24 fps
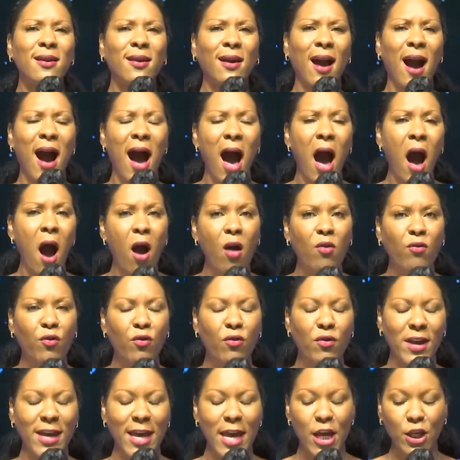to
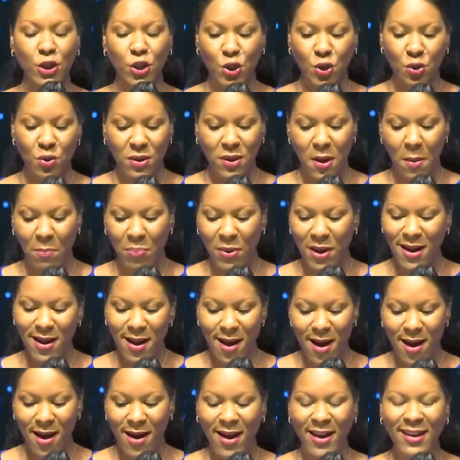Calvary and to the
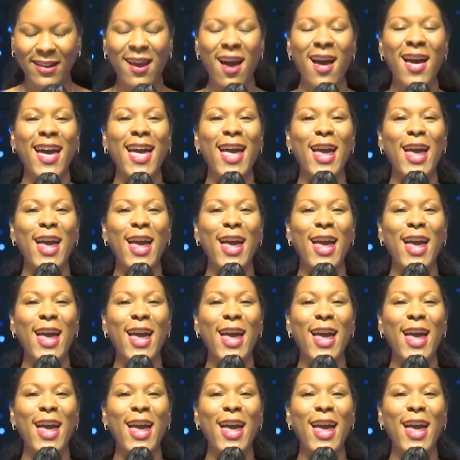blood.